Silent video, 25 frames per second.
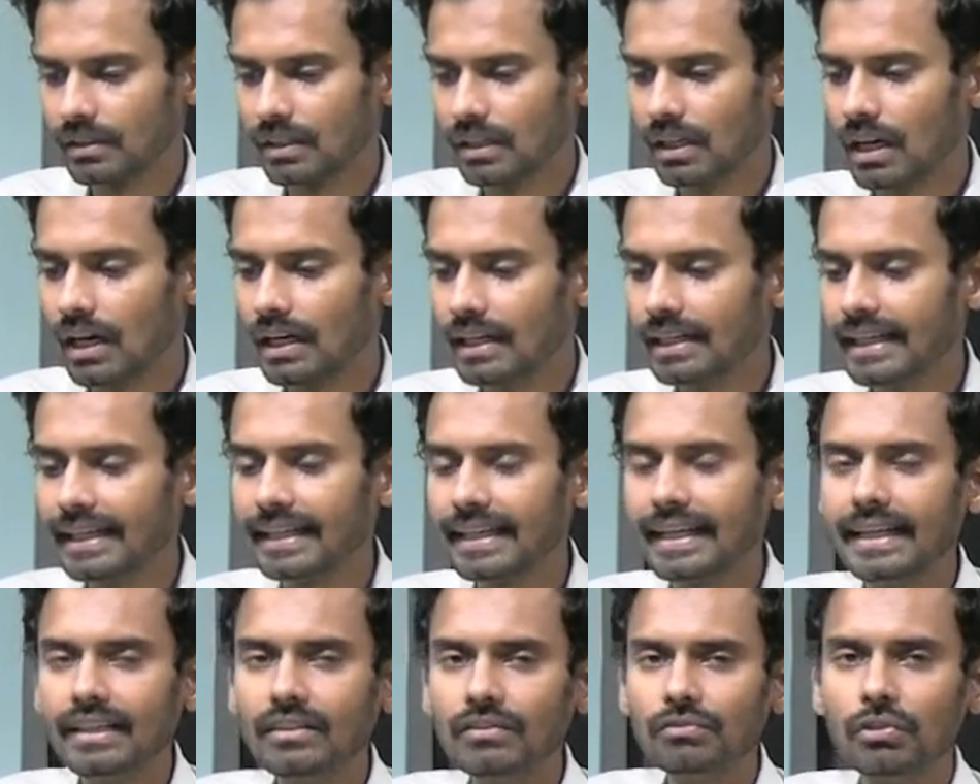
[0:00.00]
And
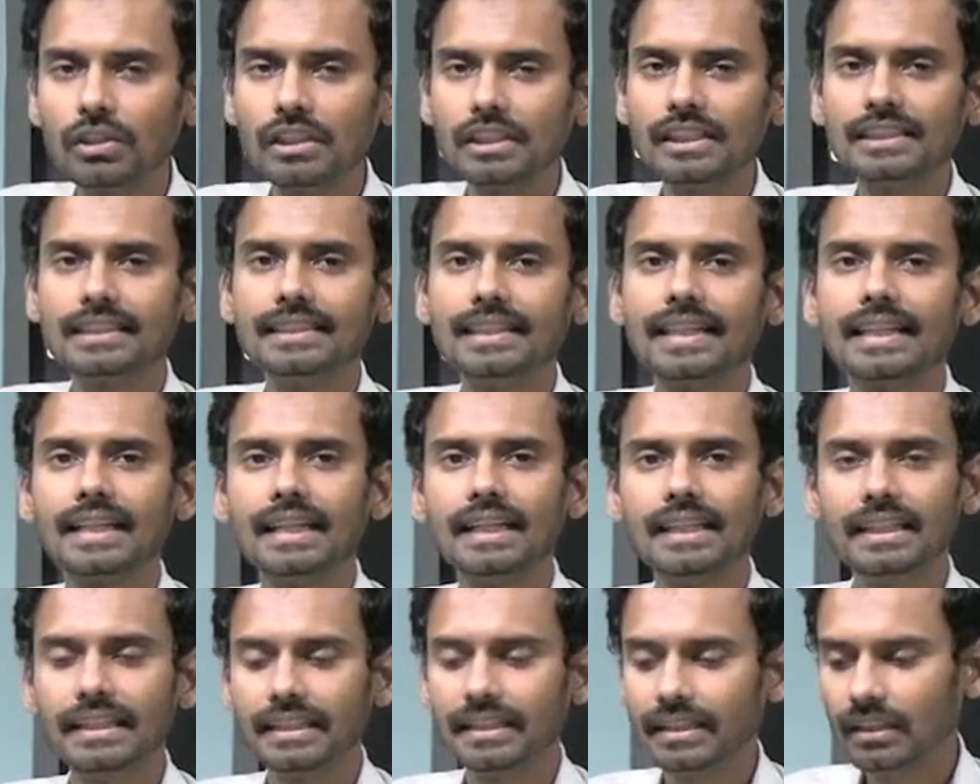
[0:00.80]
again for the second
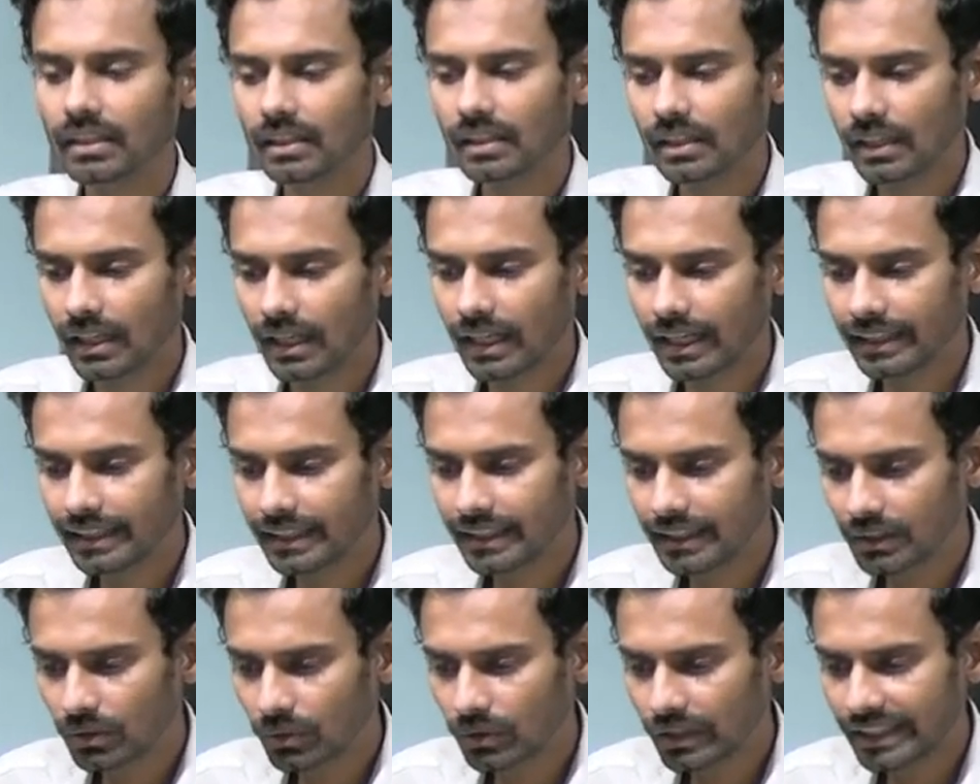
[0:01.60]
year, I need
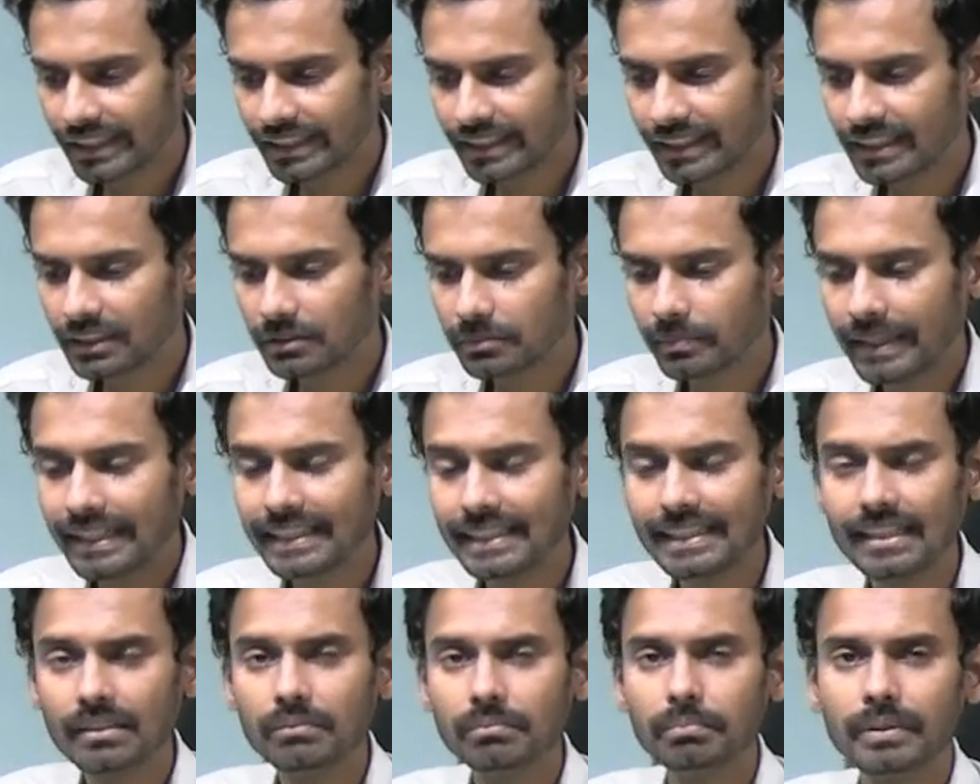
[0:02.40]
to decrease by
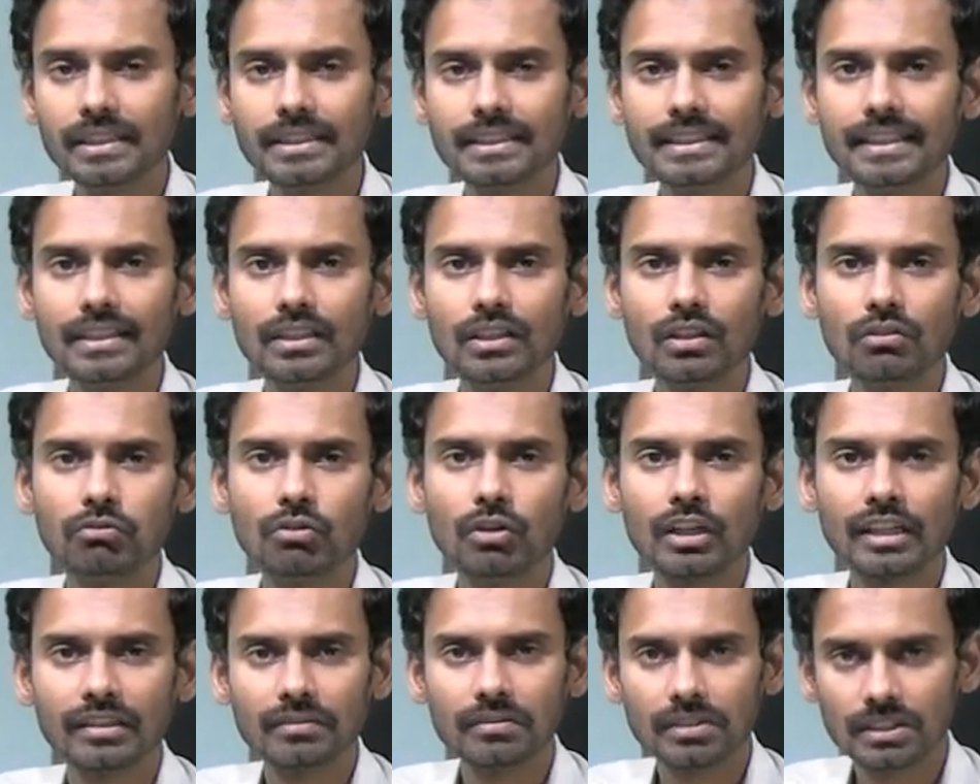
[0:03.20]
10% of
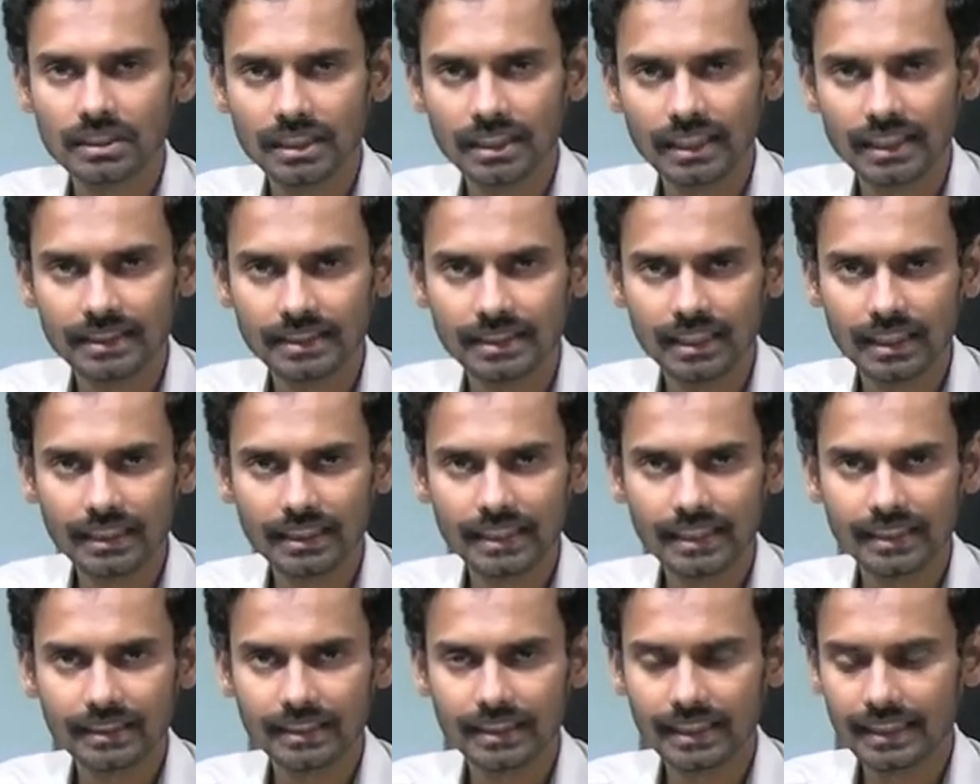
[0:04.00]
whatever the
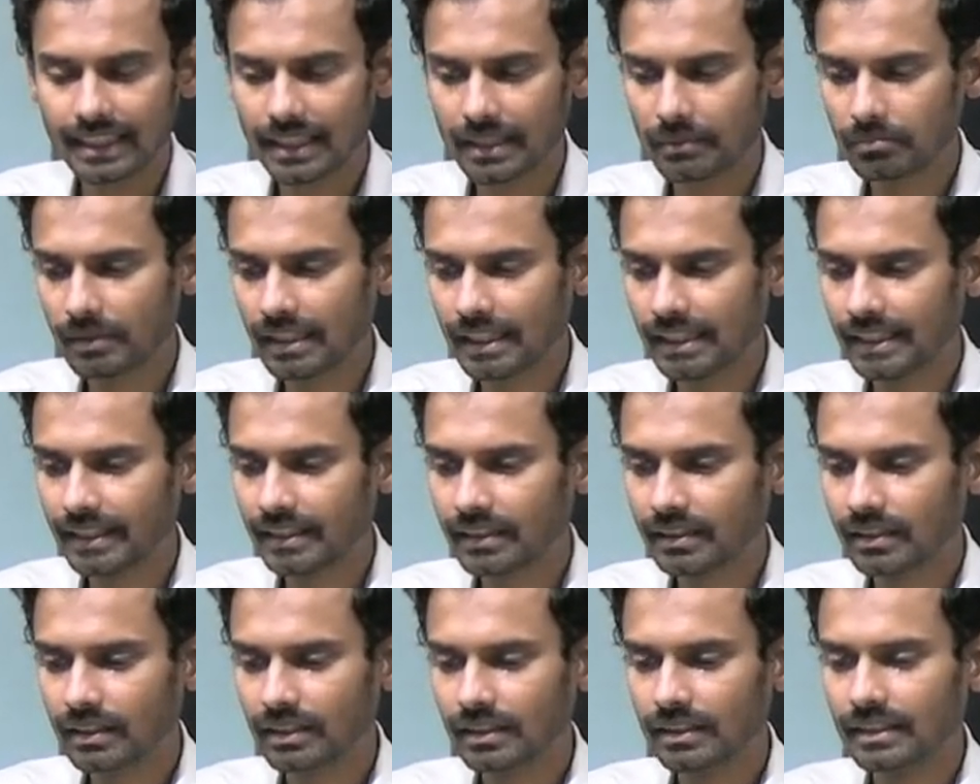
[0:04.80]
resultant that I am getting.
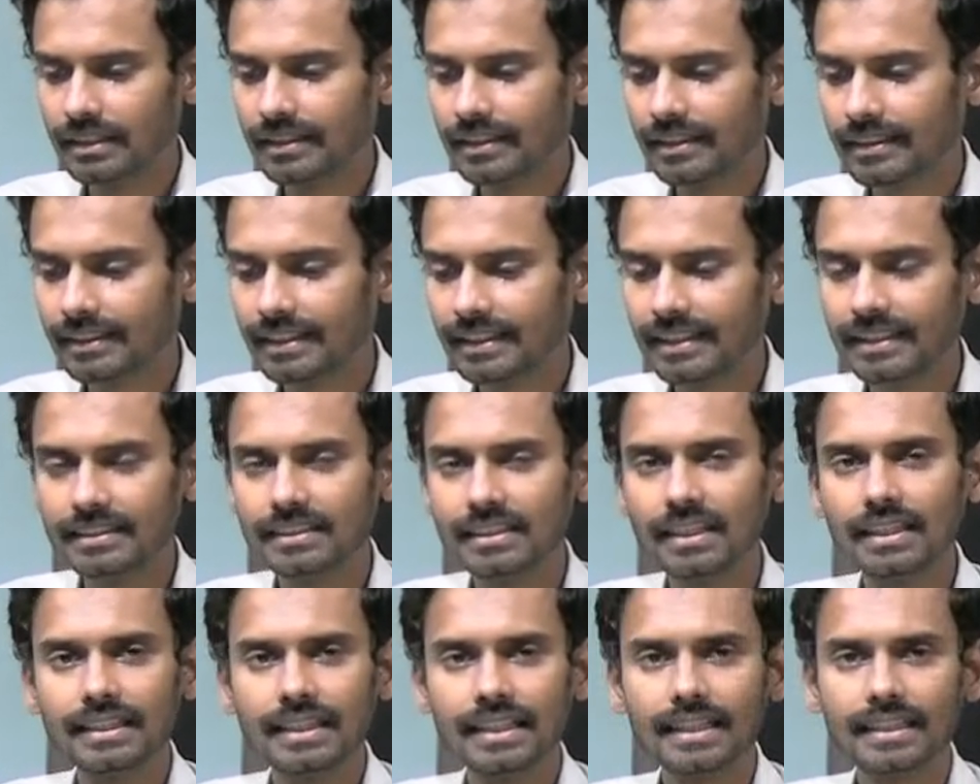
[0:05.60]
Here the
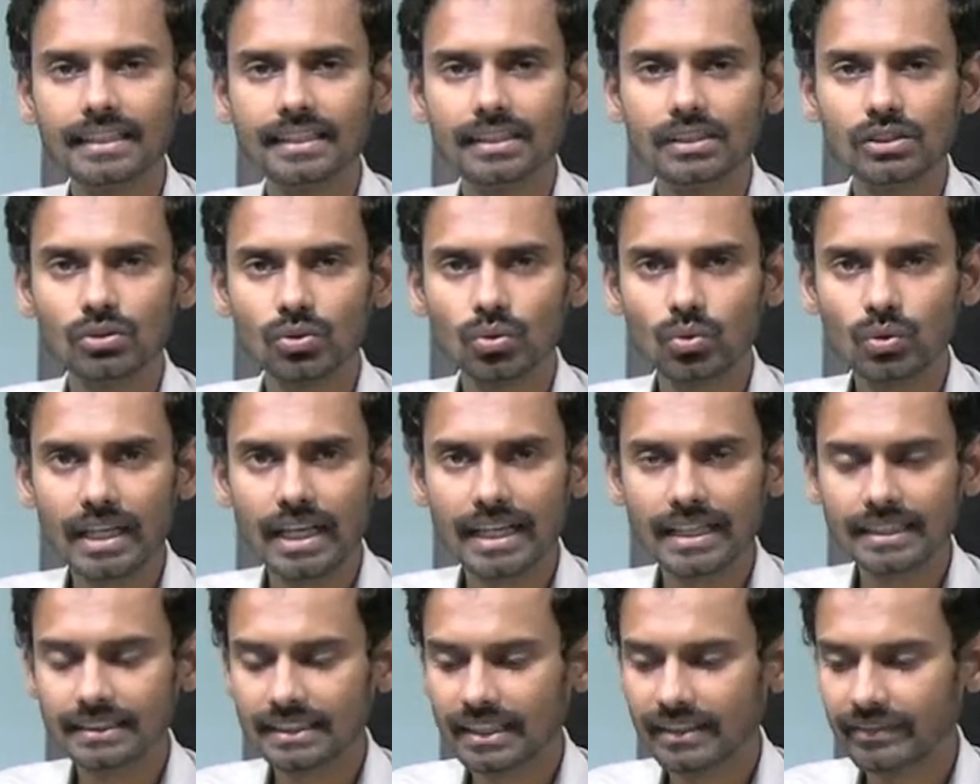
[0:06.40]
resultant is
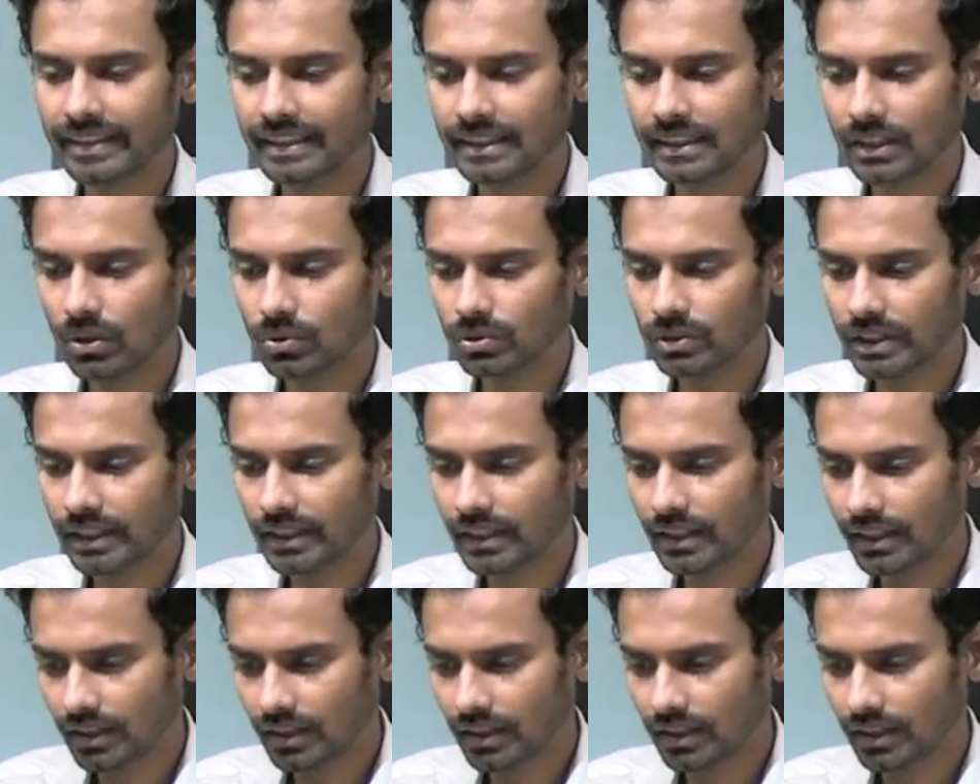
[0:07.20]
2,07,000.